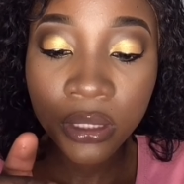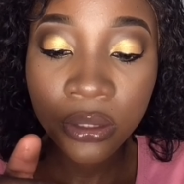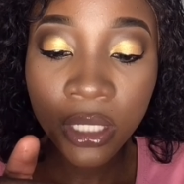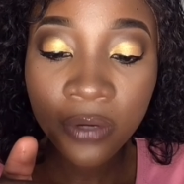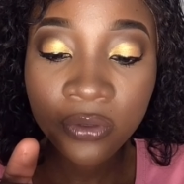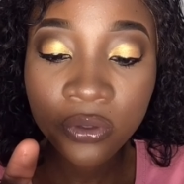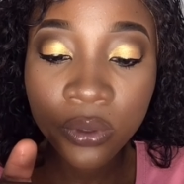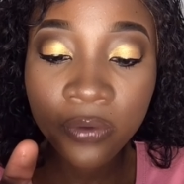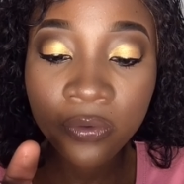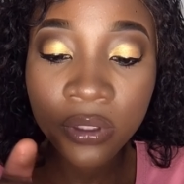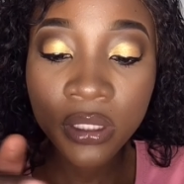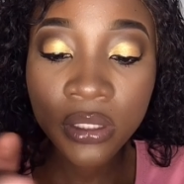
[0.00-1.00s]
you have to wait
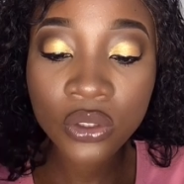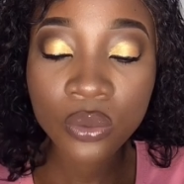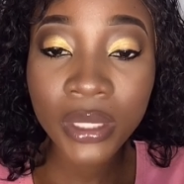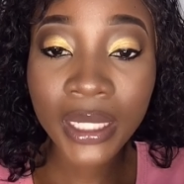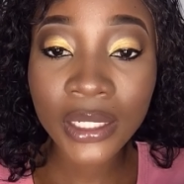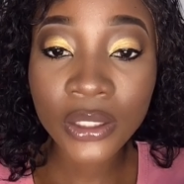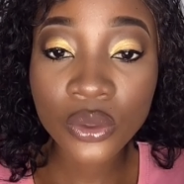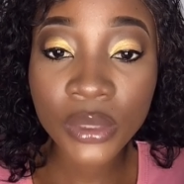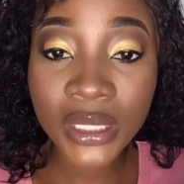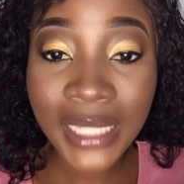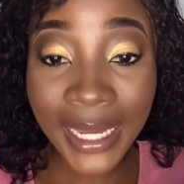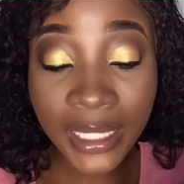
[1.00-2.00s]
for this to be a little bit
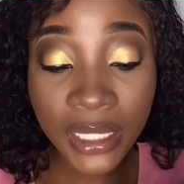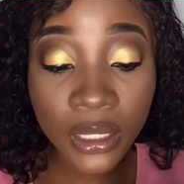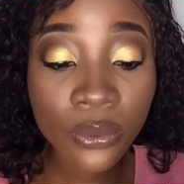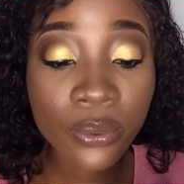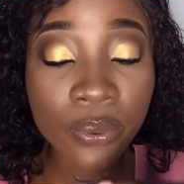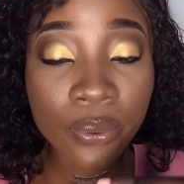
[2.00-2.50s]
tacky